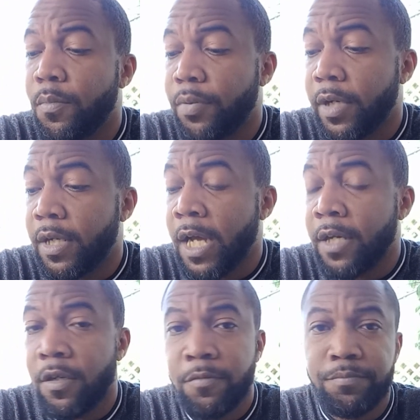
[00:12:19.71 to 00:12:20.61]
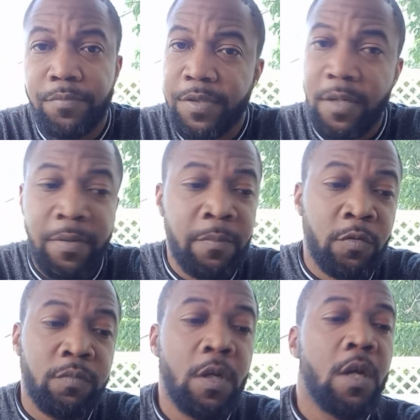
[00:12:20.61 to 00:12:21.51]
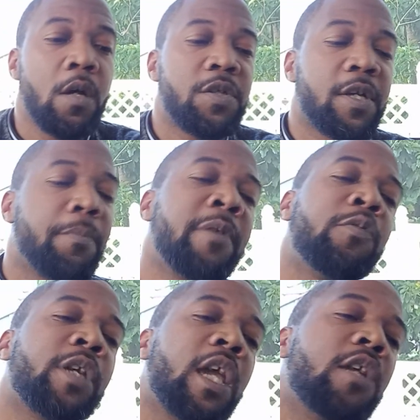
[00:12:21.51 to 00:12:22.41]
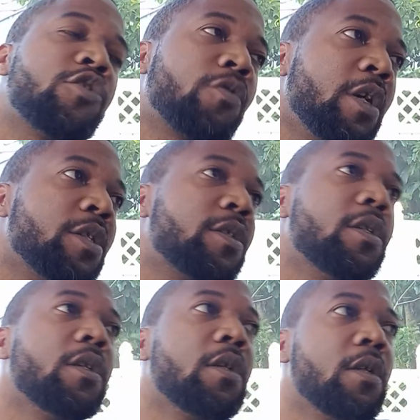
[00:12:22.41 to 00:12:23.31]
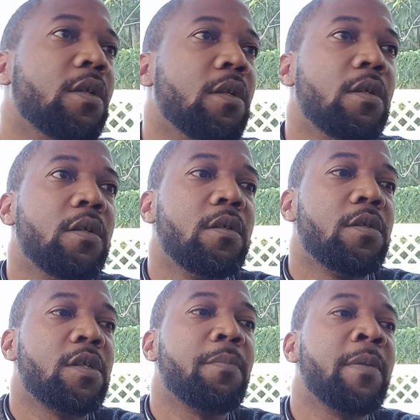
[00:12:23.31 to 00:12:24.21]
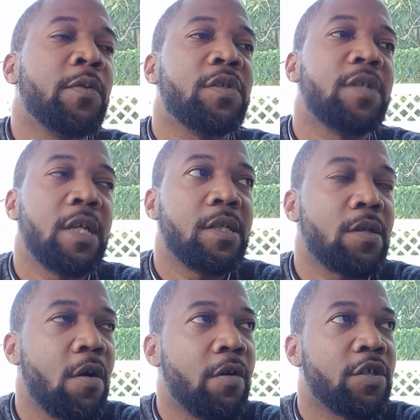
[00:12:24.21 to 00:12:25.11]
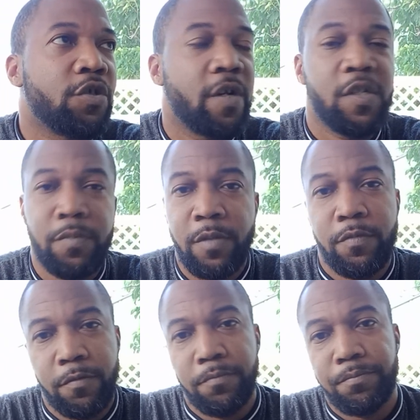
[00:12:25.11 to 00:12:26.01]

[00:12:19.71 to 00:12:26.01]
But I know some people can't trust. Some people say it's hard to trust people.